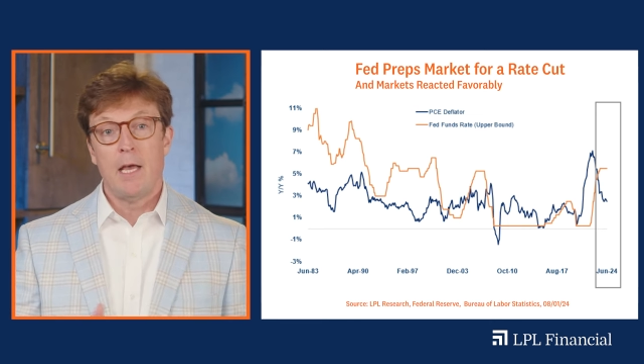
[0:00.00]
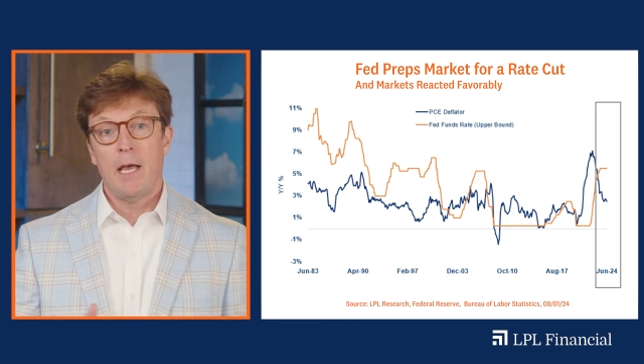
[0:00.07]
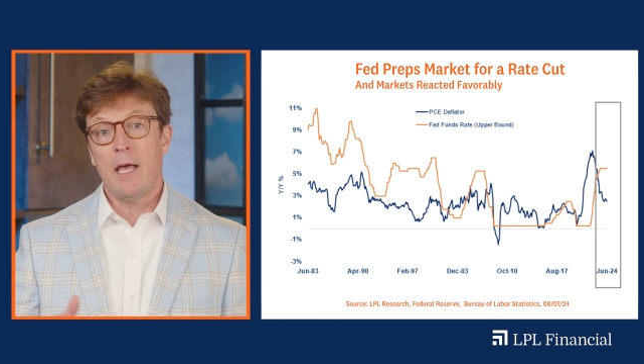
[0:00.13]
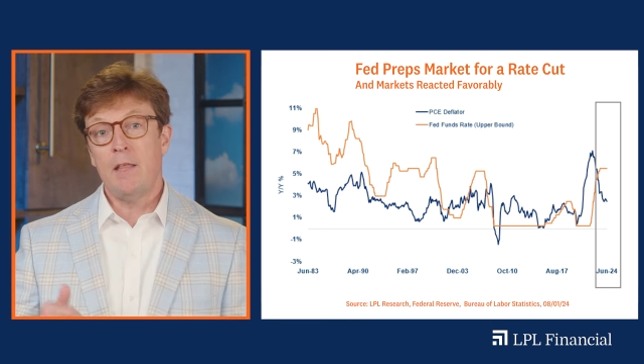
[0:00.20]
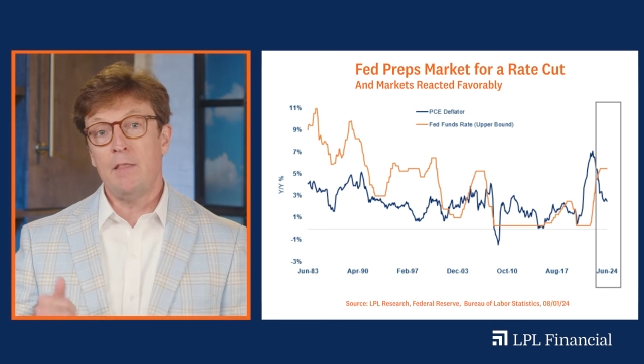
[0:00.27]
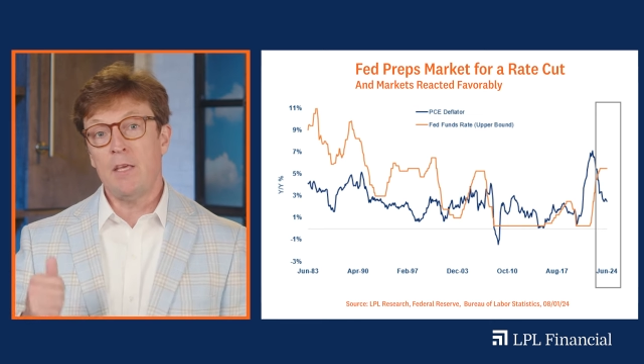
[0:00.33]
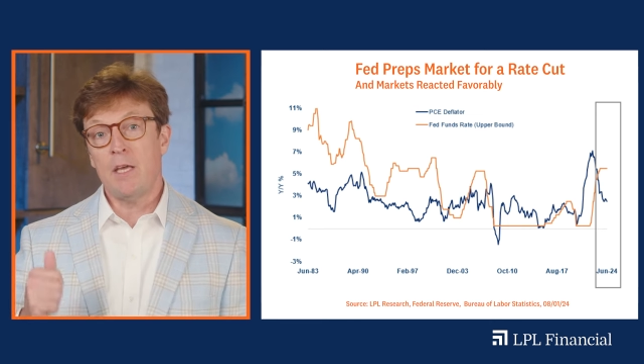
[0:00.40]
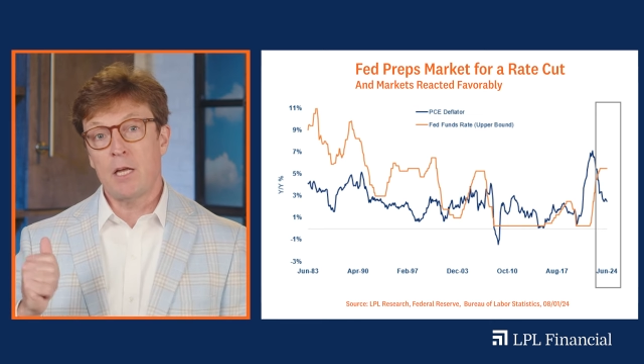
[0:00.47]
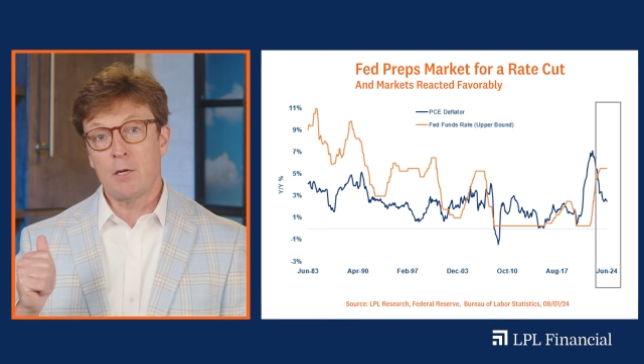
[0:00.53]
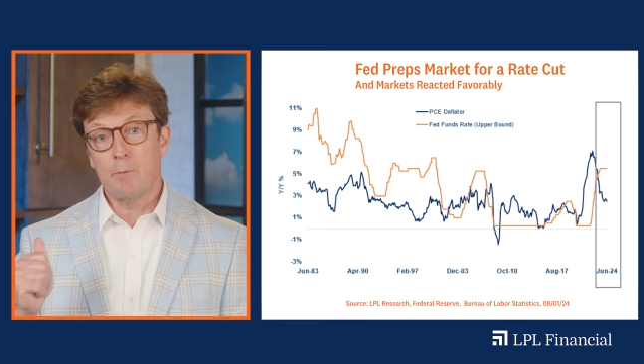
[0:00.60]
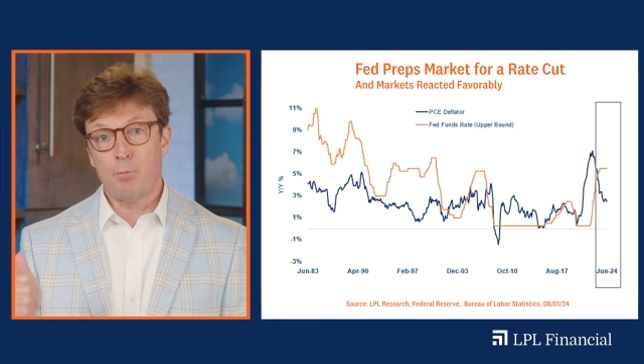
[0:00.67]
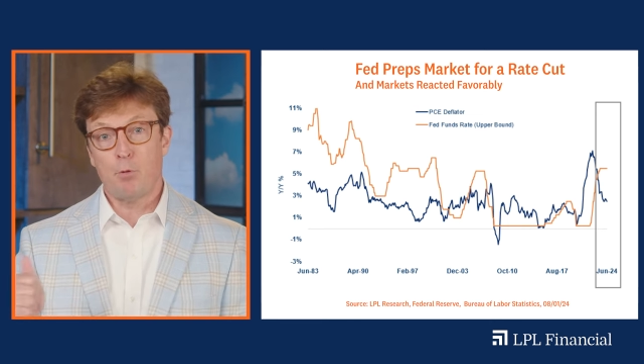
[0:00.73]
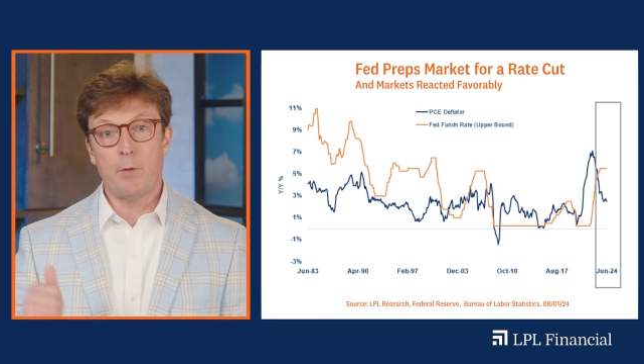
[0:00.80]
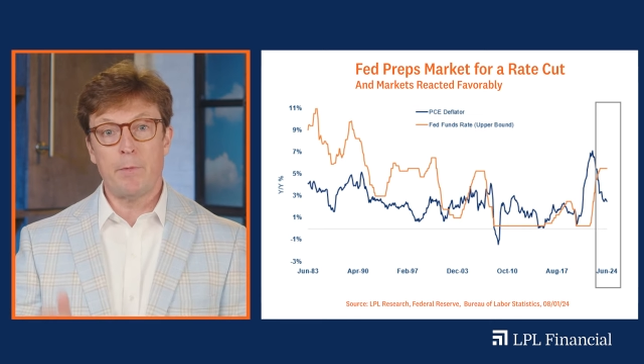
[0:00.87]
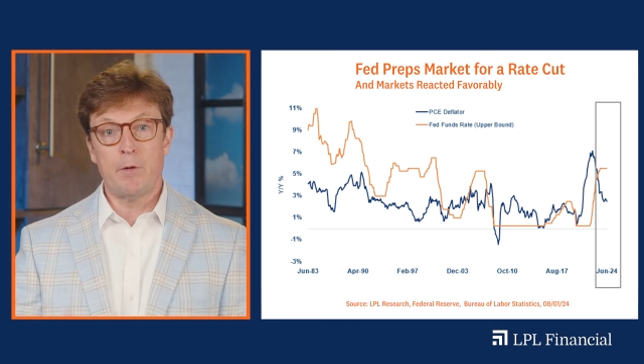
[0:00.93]
and the
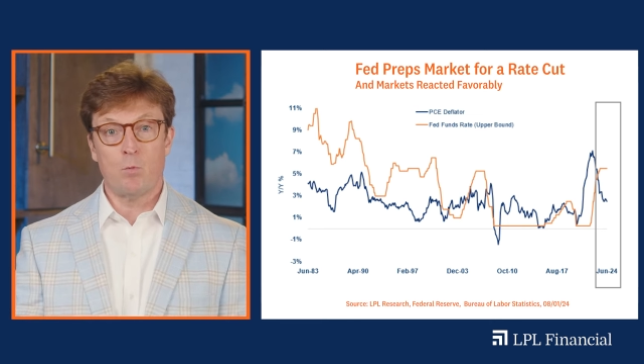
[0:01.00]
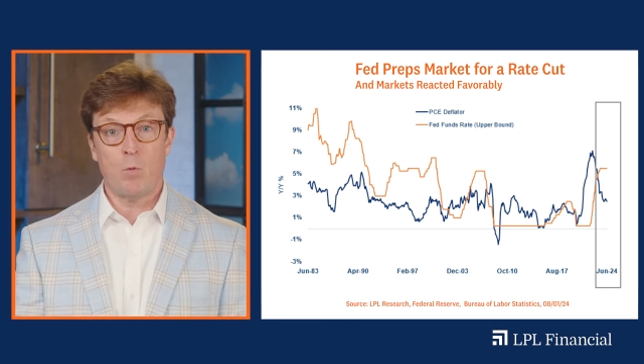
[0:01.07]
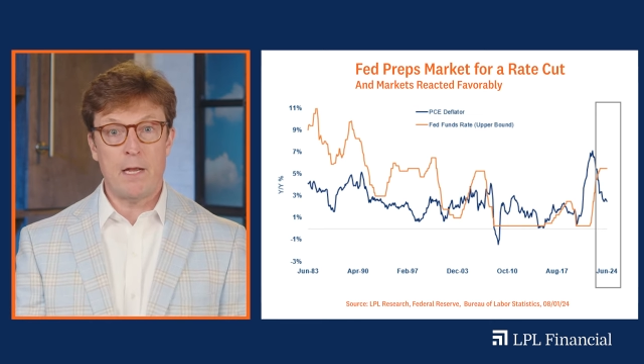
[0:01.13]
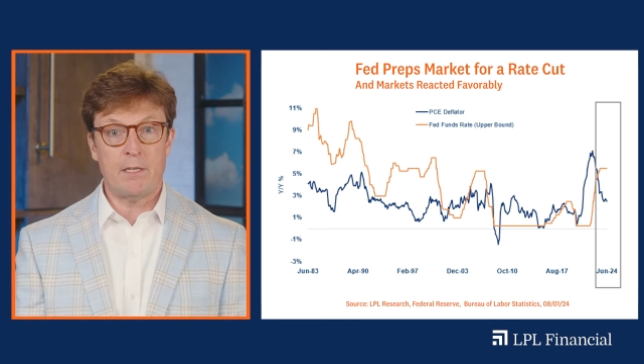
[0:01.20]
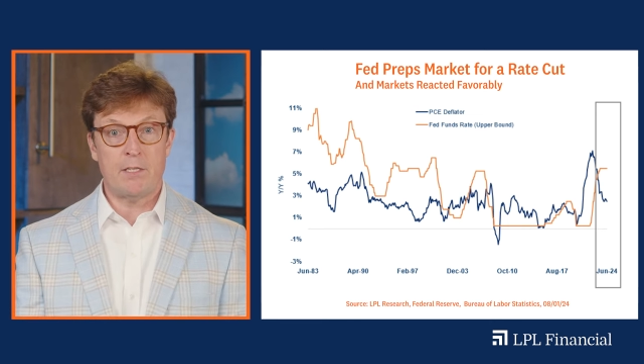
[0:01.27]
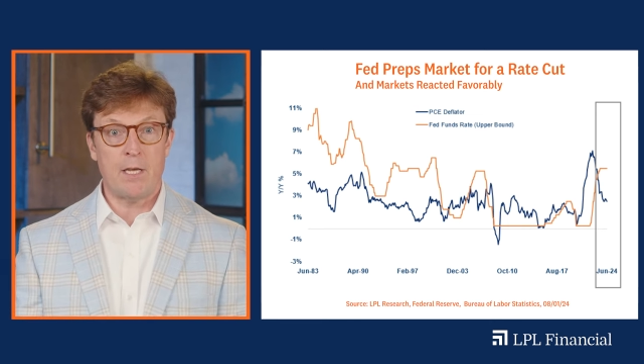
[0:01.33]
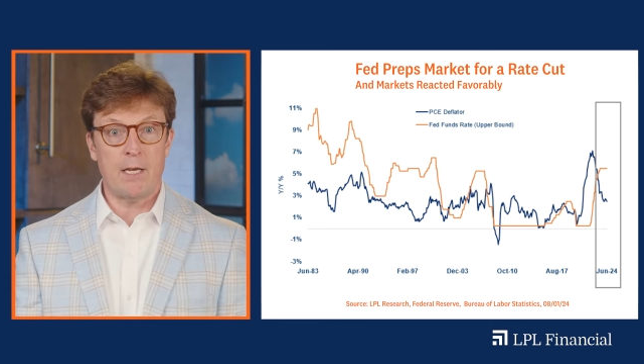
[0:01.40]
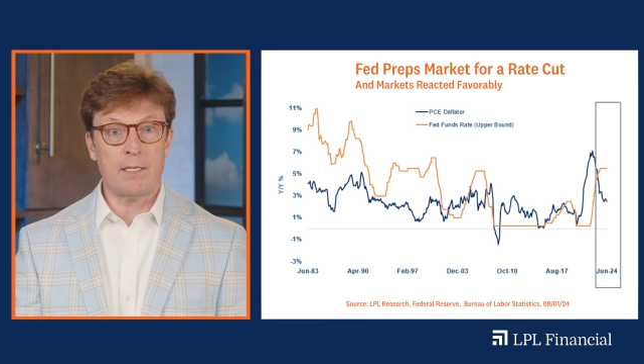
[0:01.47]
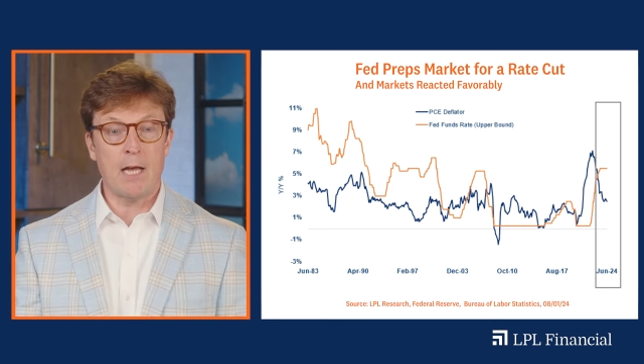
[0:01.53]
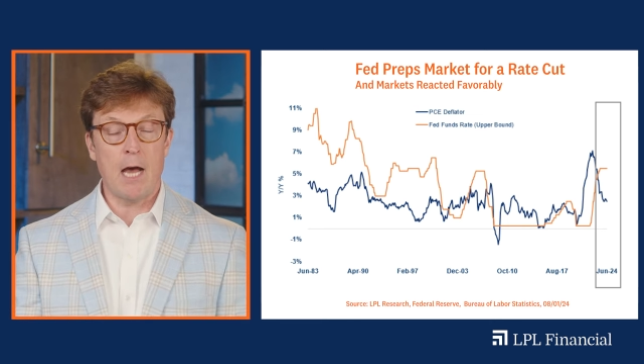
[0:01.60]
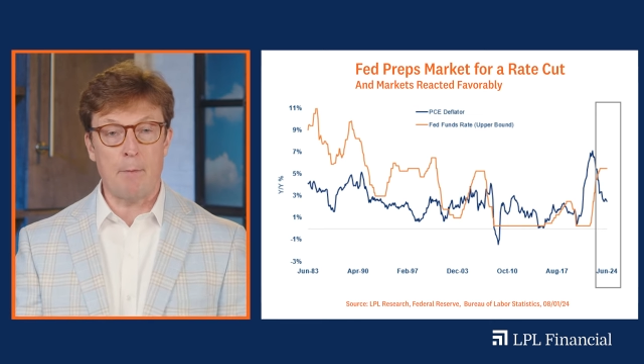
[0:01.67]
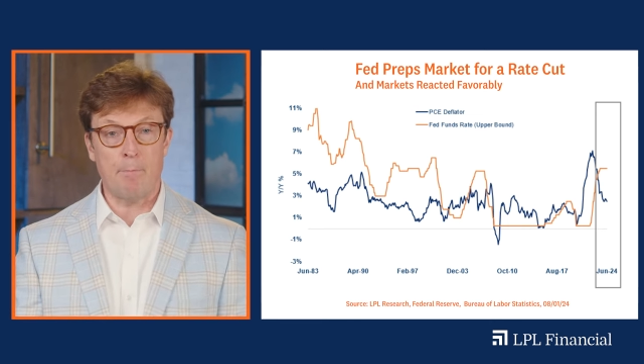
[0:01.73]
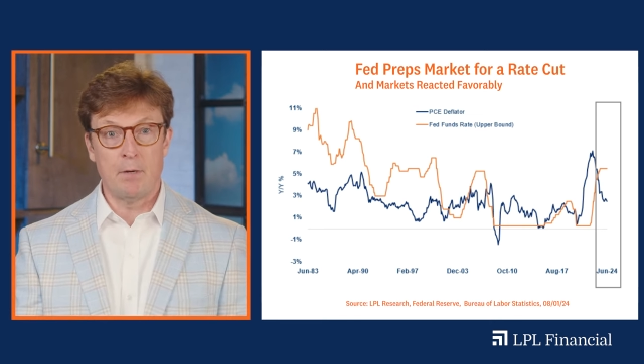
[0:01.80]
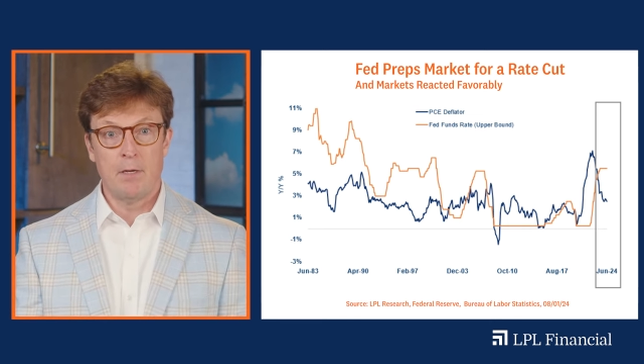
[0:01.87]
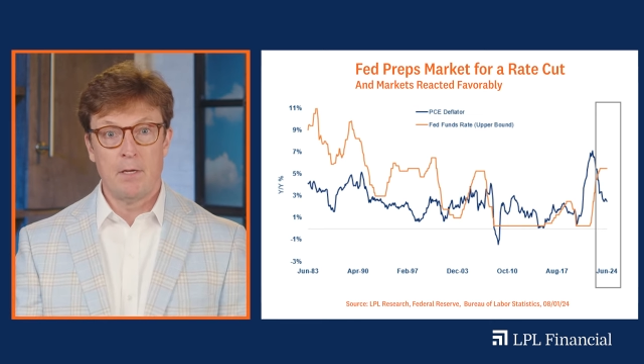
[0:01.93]
unemployment rate ticked
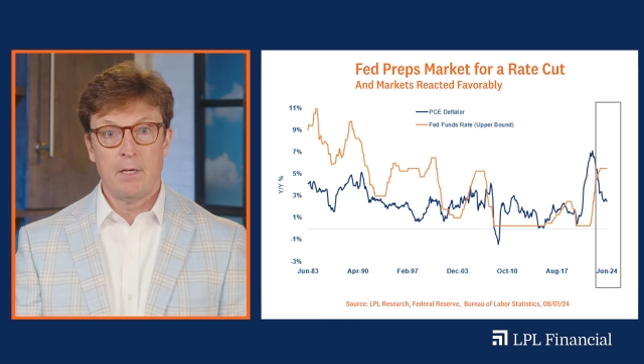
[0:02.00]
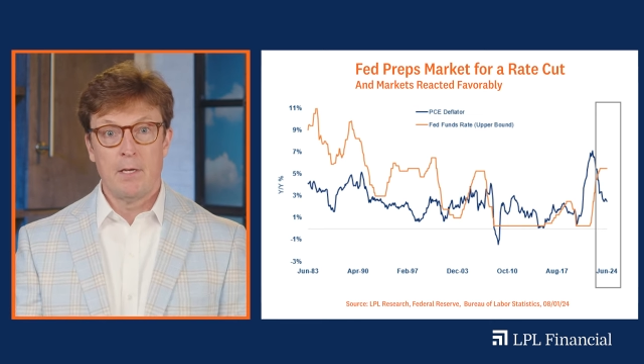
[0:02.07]
up.